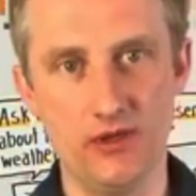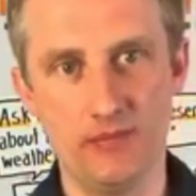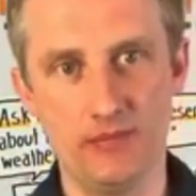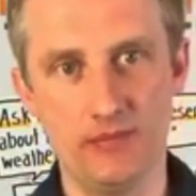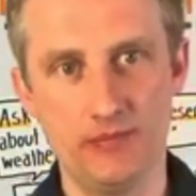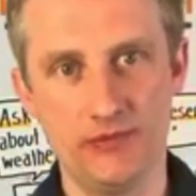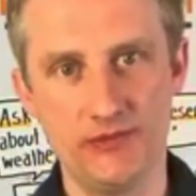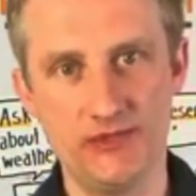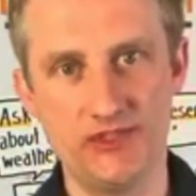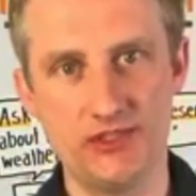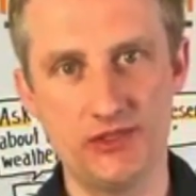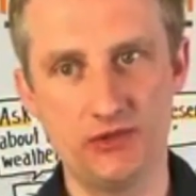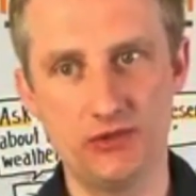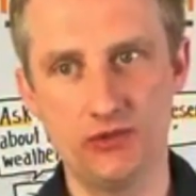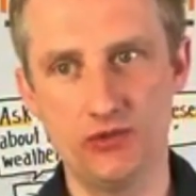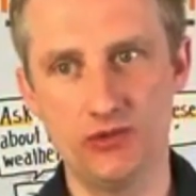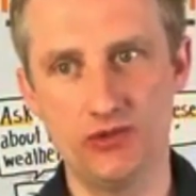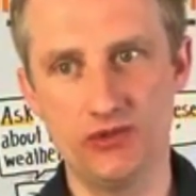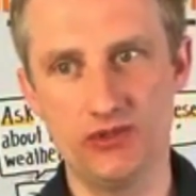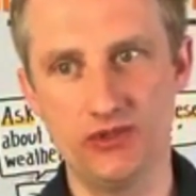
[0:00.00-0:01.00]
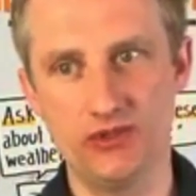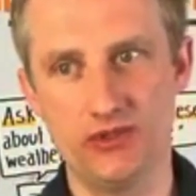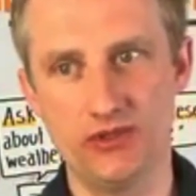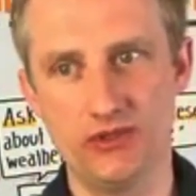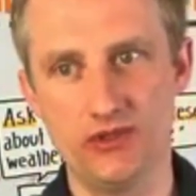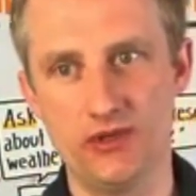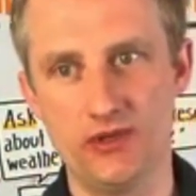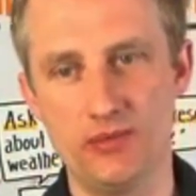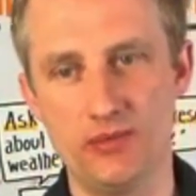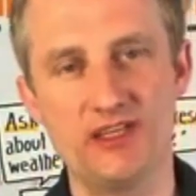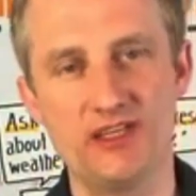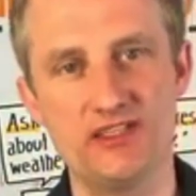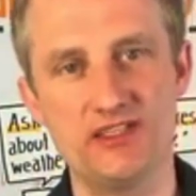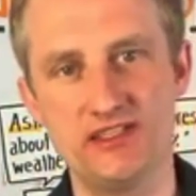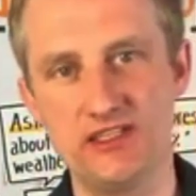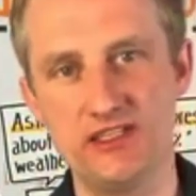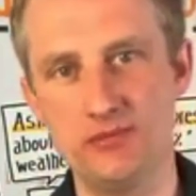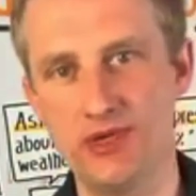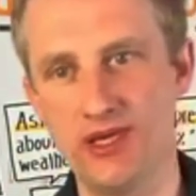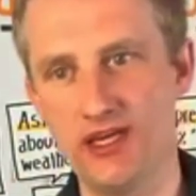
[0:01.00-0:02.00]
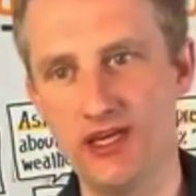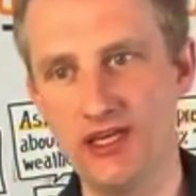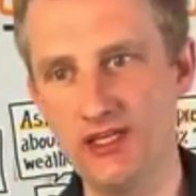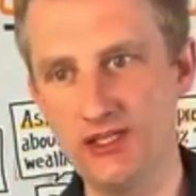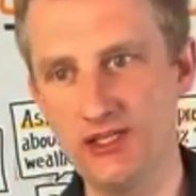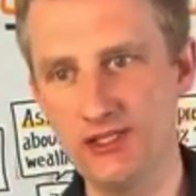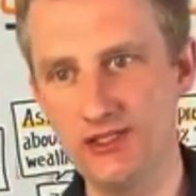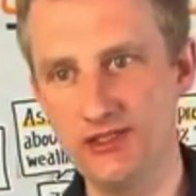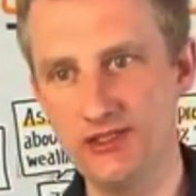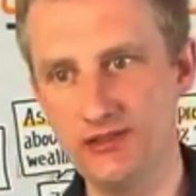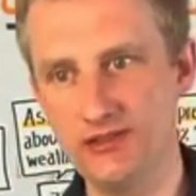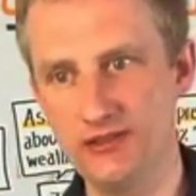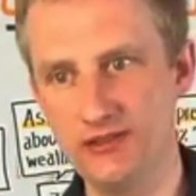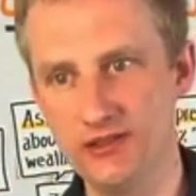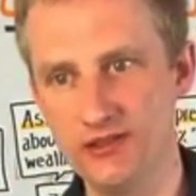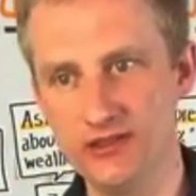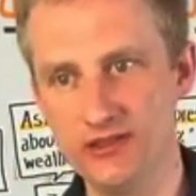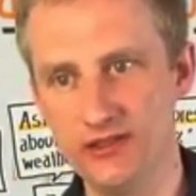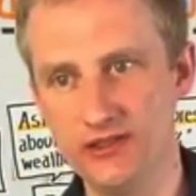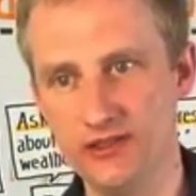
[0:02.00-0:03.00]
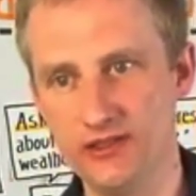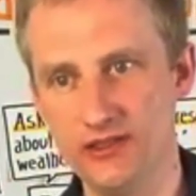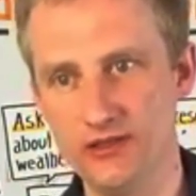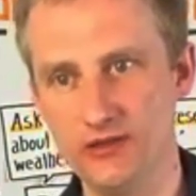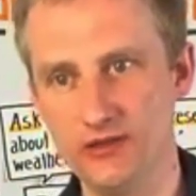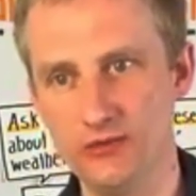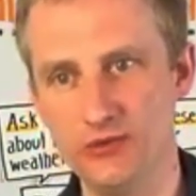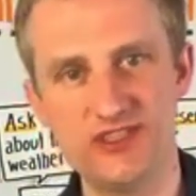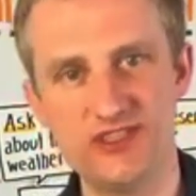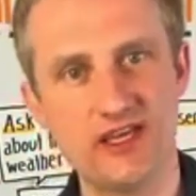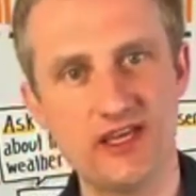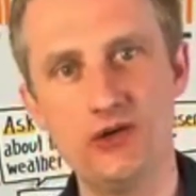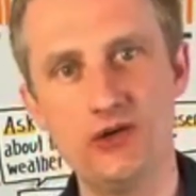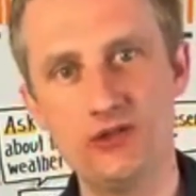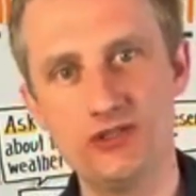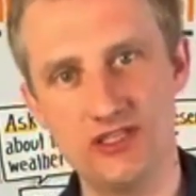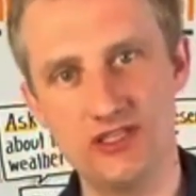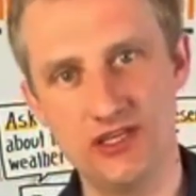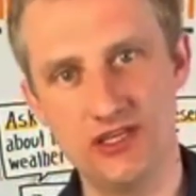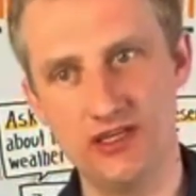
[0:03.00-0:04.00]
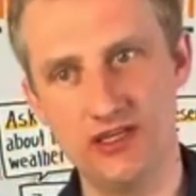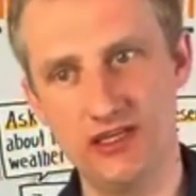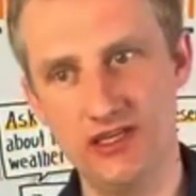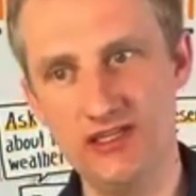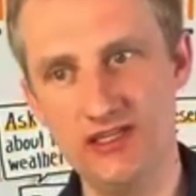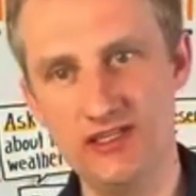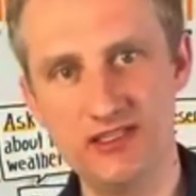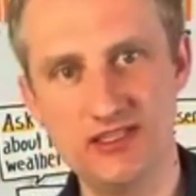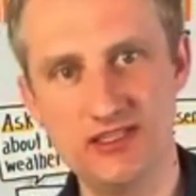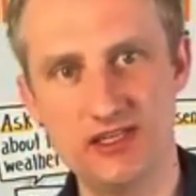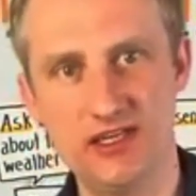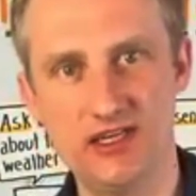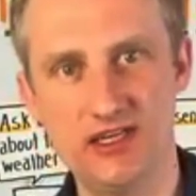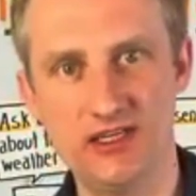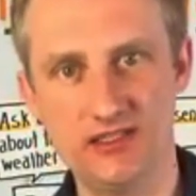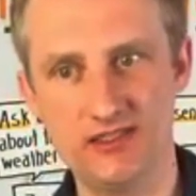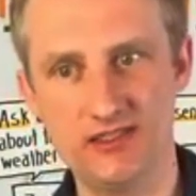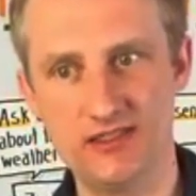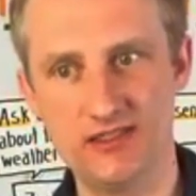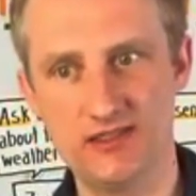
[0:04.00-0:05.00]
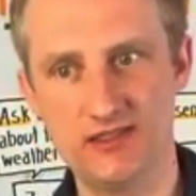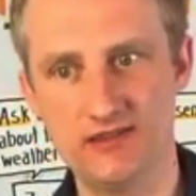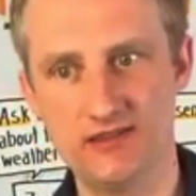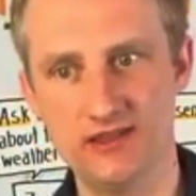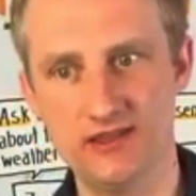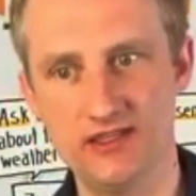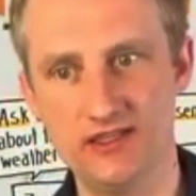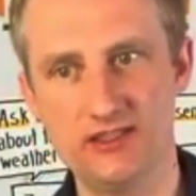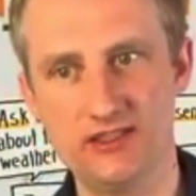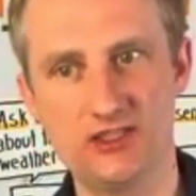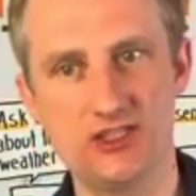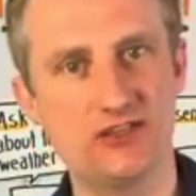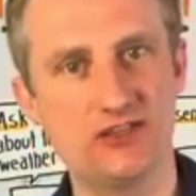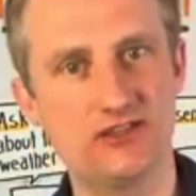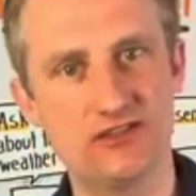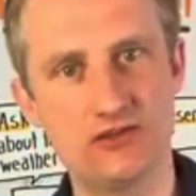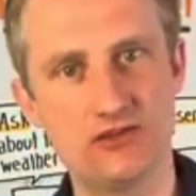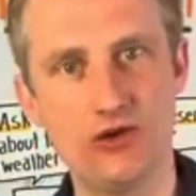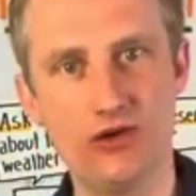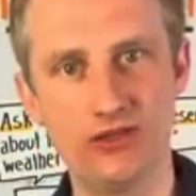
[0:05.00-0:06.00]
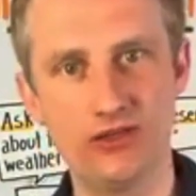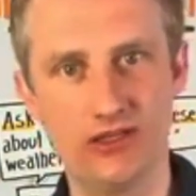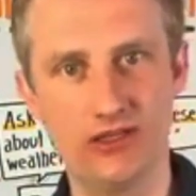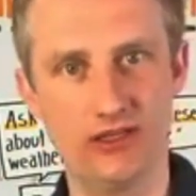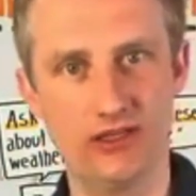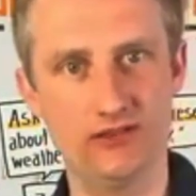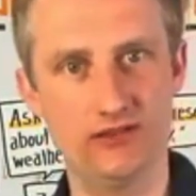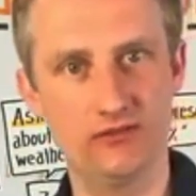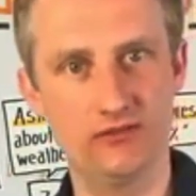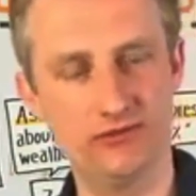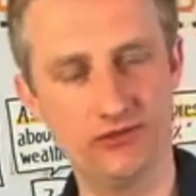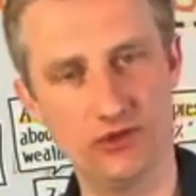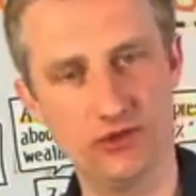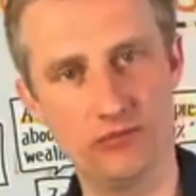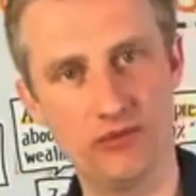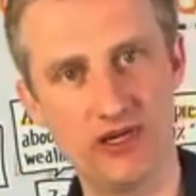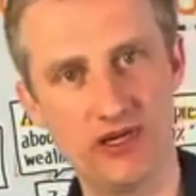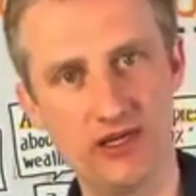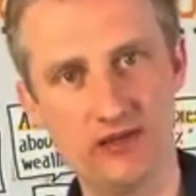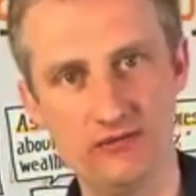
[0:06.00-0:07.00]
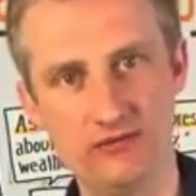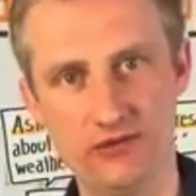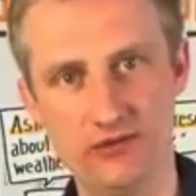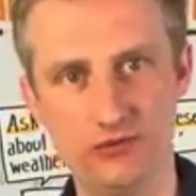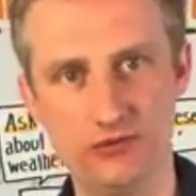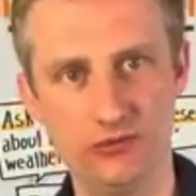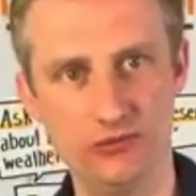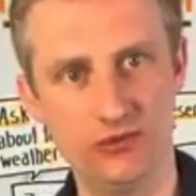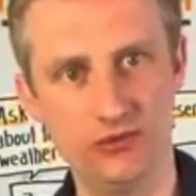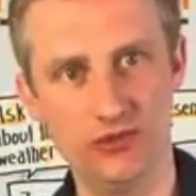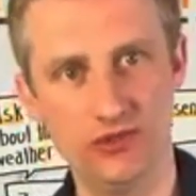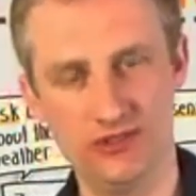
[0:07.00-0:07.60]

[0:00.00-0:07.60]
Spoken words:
So participation without insights, it's just talking, from my view.